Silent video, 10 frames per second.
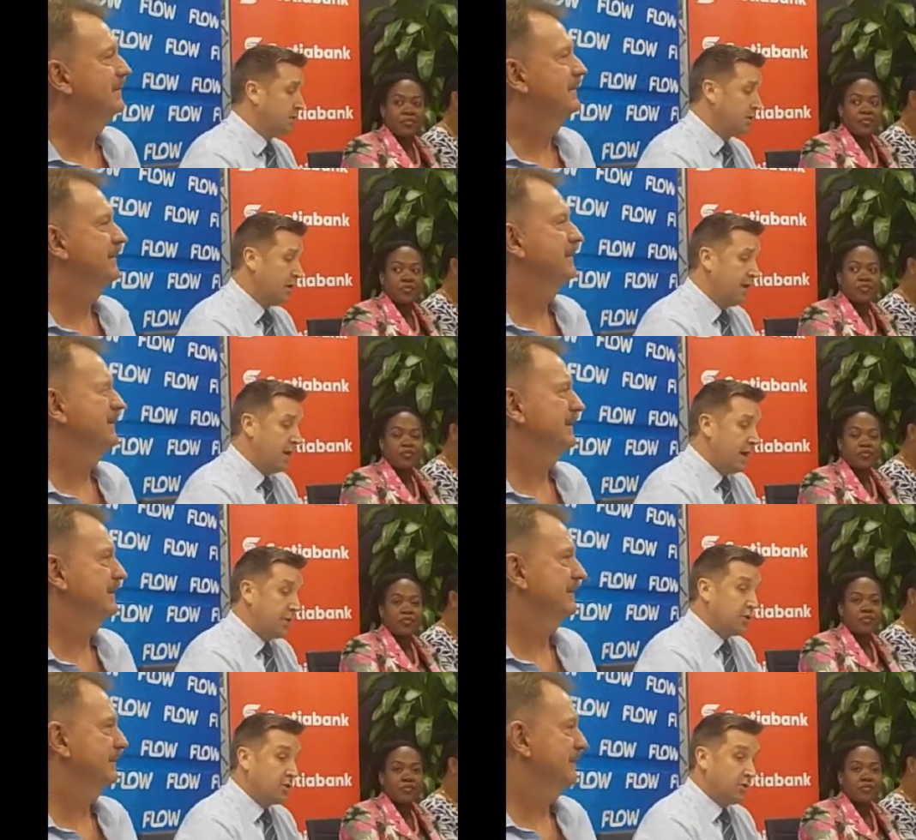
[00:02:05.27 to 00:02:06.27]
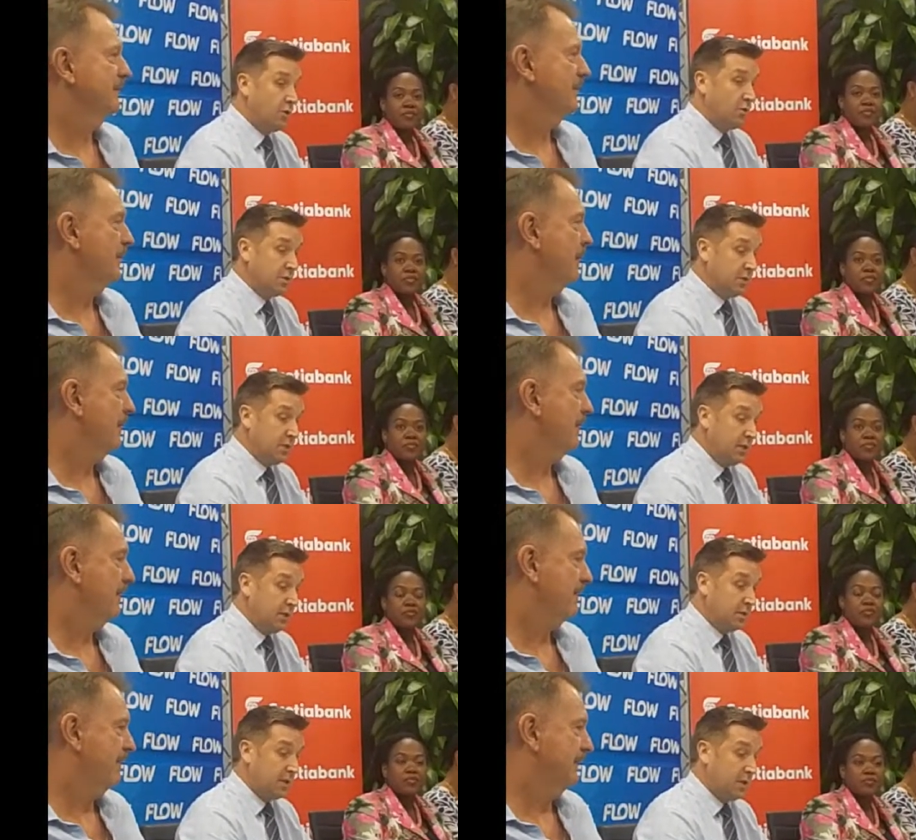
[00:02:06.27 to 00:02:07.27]
Speaker 1: So it just shows the
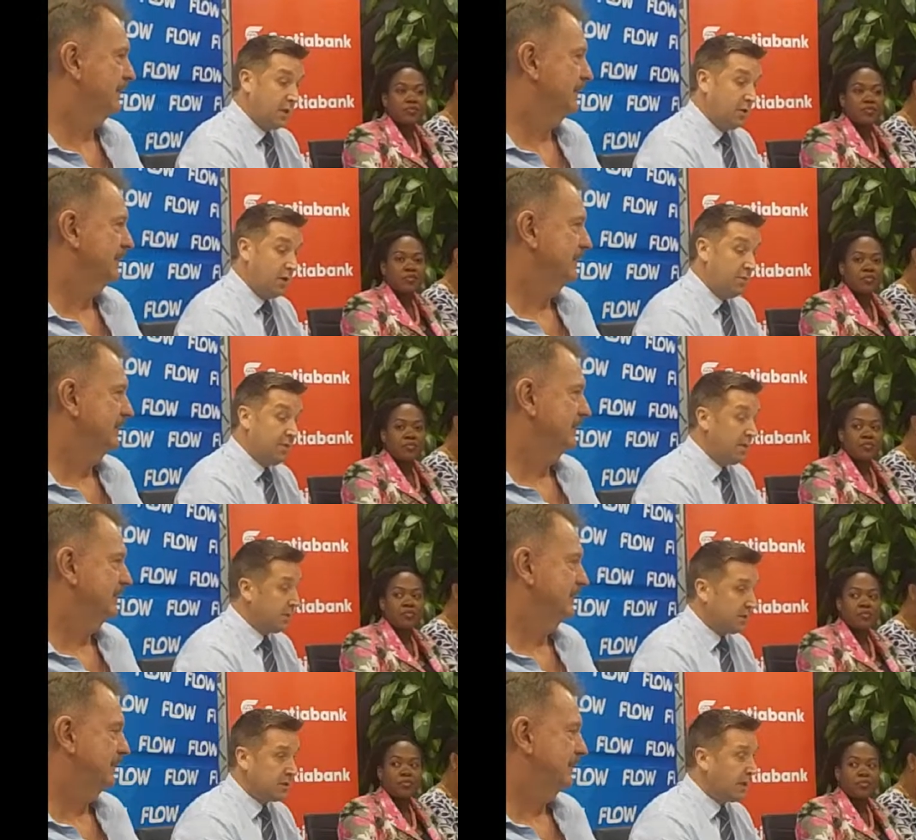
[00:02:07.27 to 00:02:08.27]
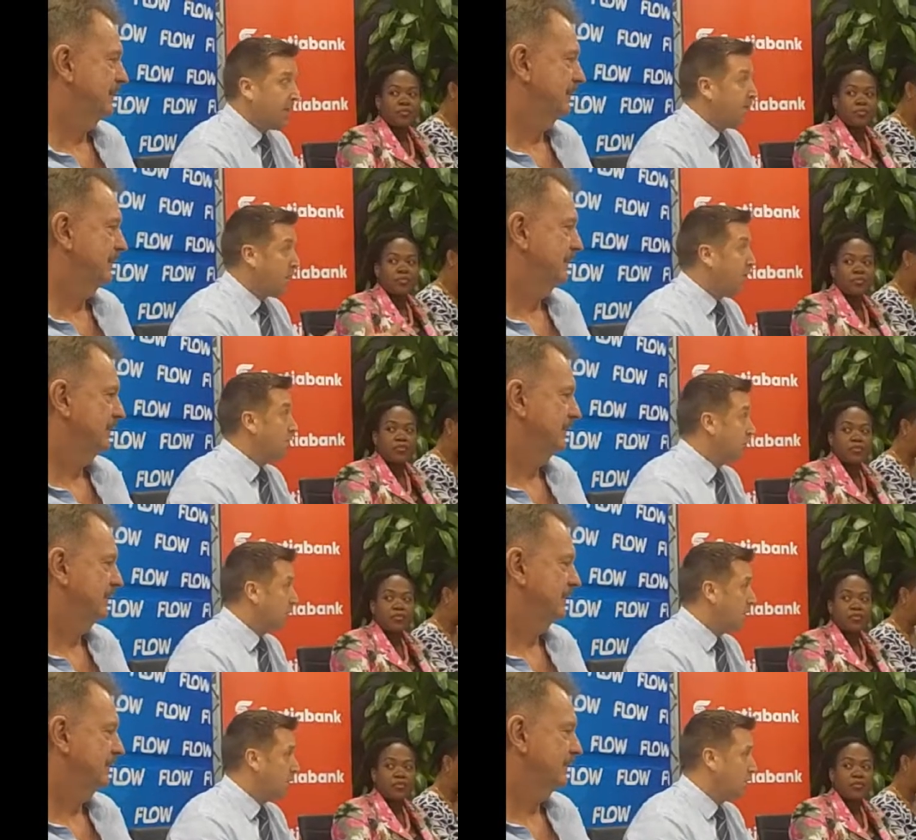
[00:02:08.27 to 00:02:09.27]
seeds, and, you know, and it's the same with our other
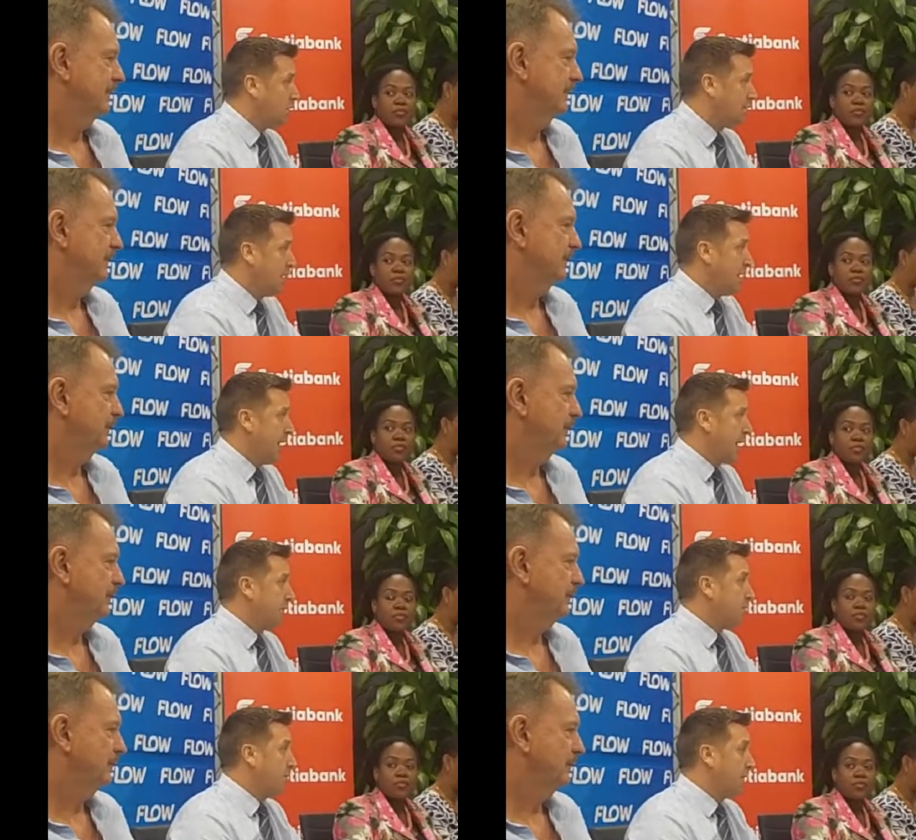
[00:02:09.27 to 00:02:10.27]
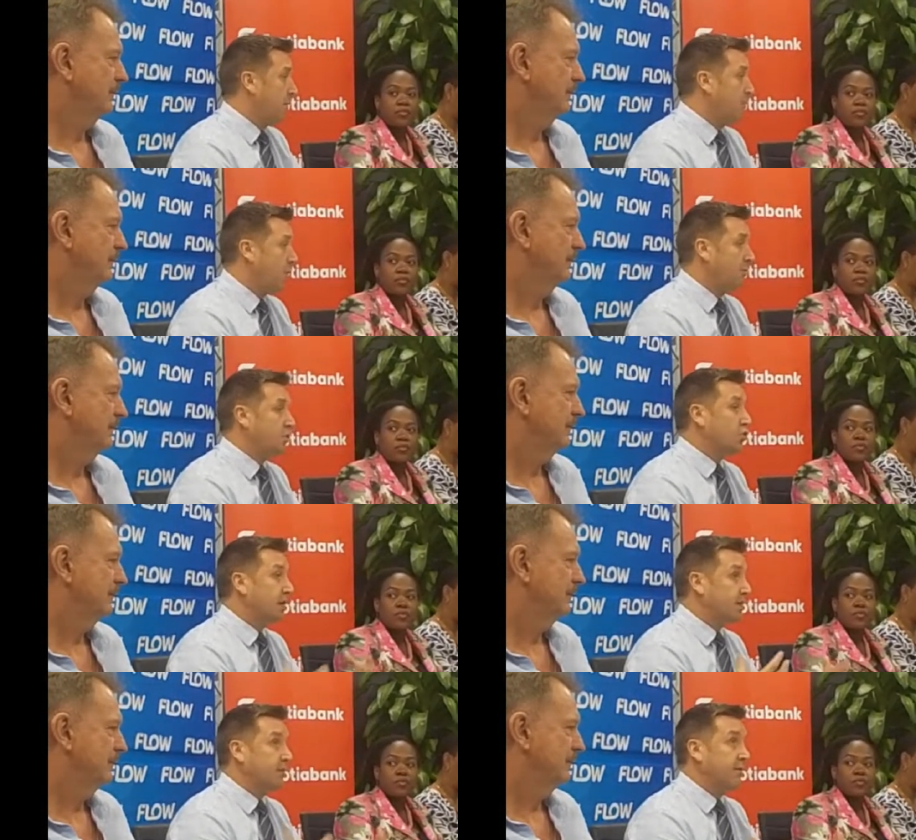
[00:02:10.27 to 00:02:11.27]
shareholders, and it's something that we're always
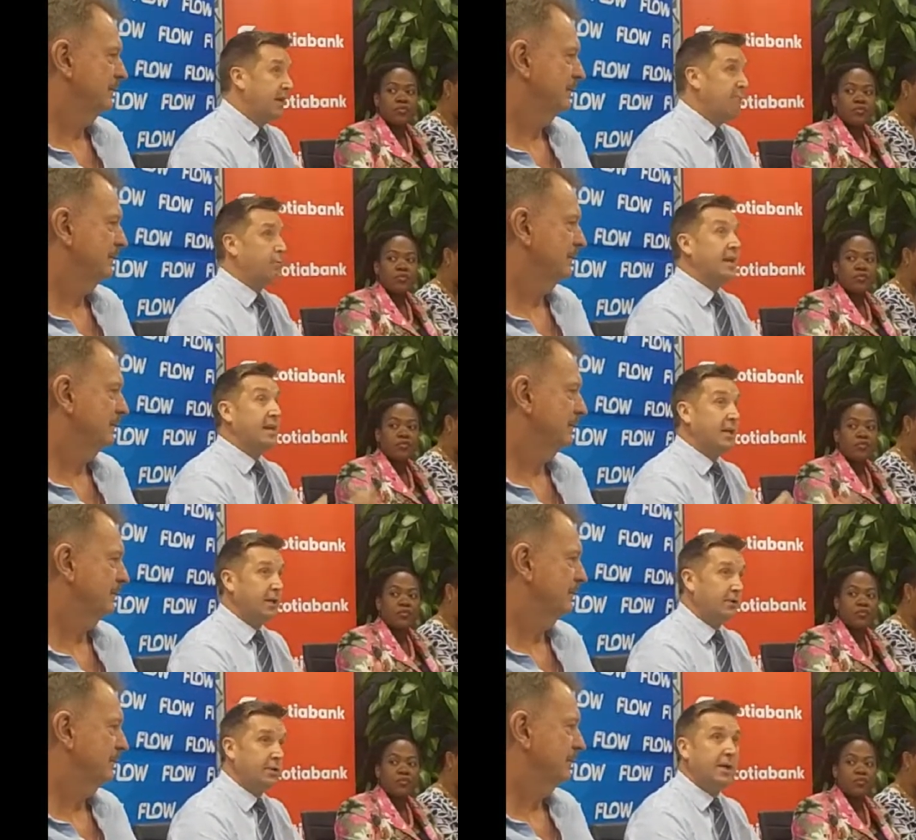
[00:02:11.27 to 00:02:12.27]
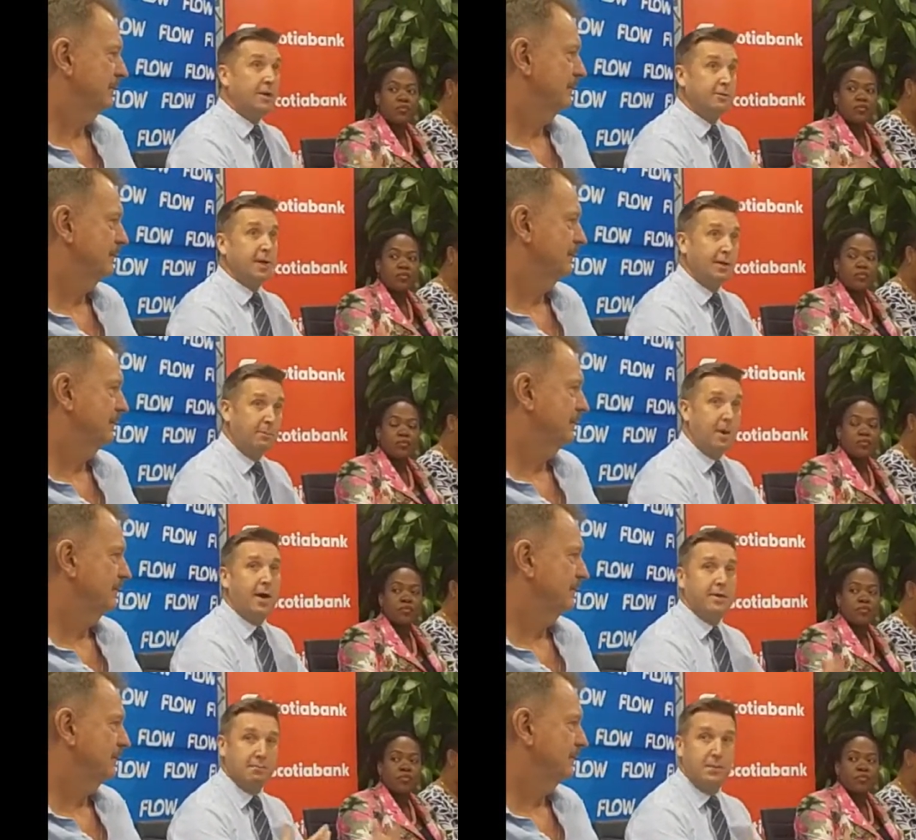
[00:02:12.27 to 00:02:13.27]
trying to develop in here, think outside the
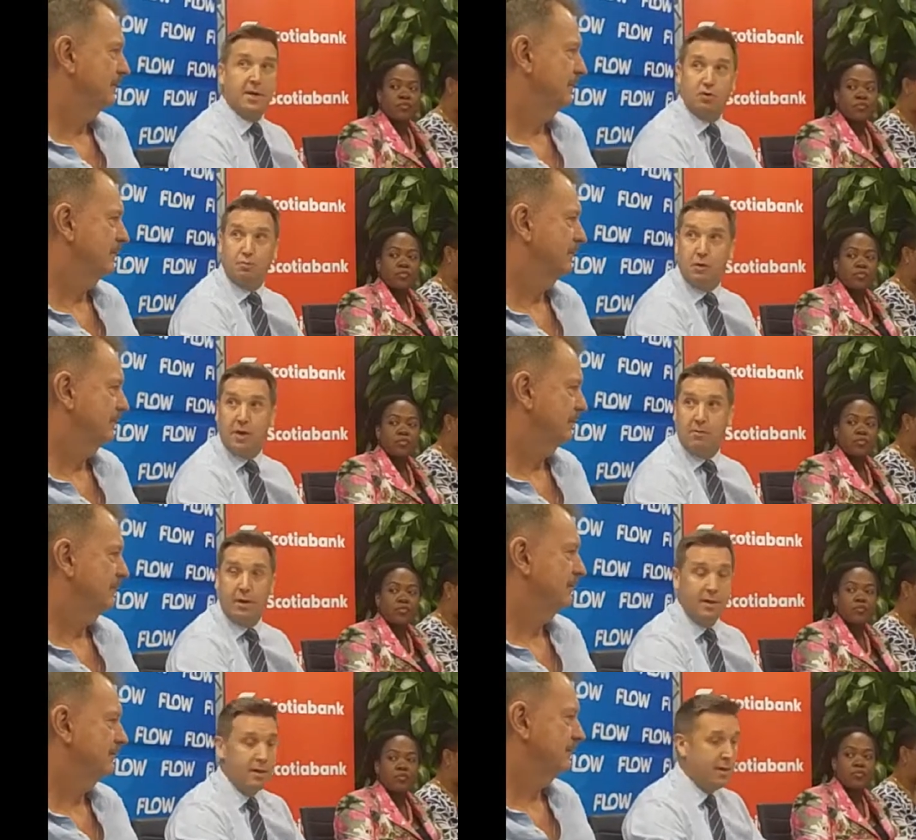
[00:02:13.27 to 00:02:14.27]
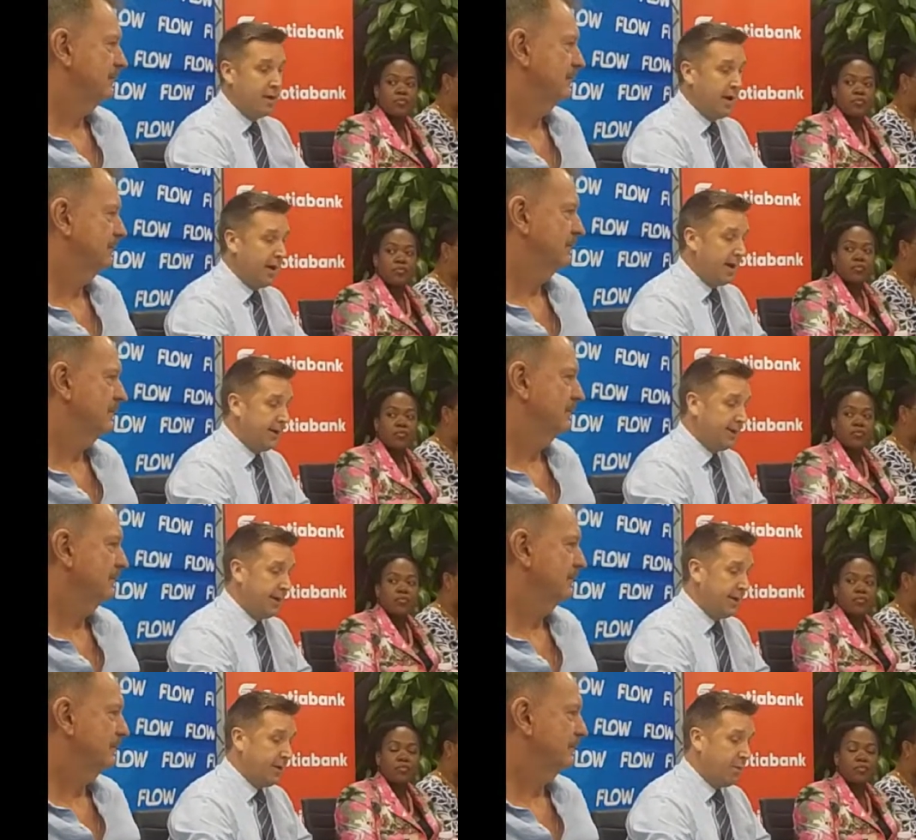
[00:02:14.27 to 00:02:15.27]
box, be entrepreneurial, and,
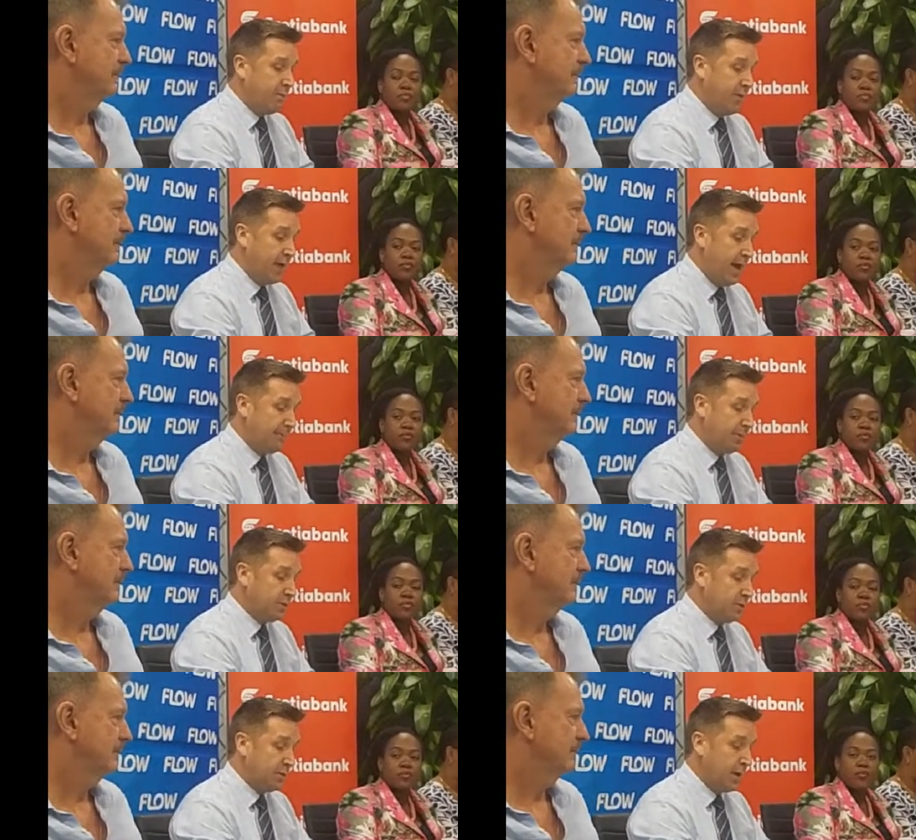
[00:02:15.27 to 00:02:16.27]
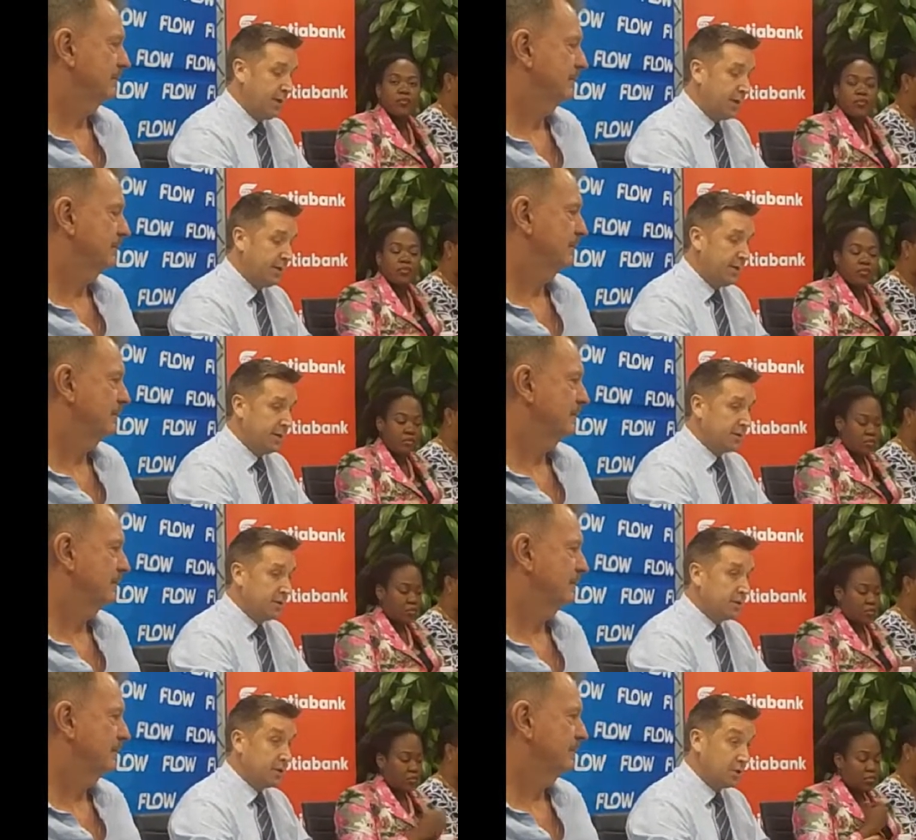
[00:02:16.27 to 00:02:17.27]
you know, we're very happy to
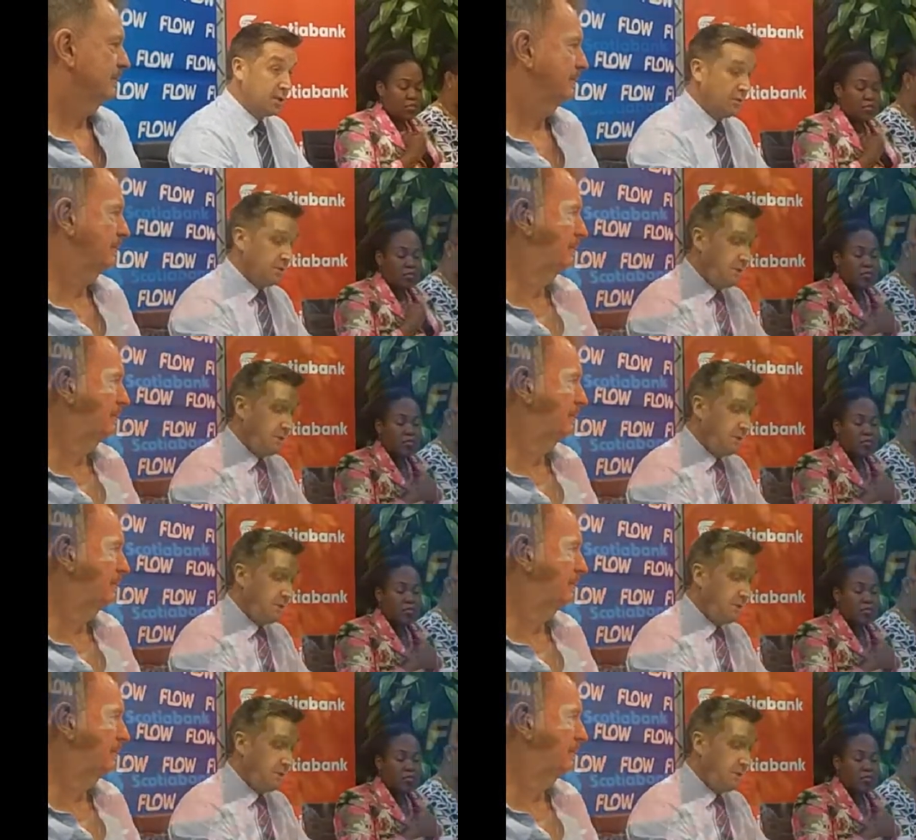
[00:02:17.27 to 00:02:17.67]
continue to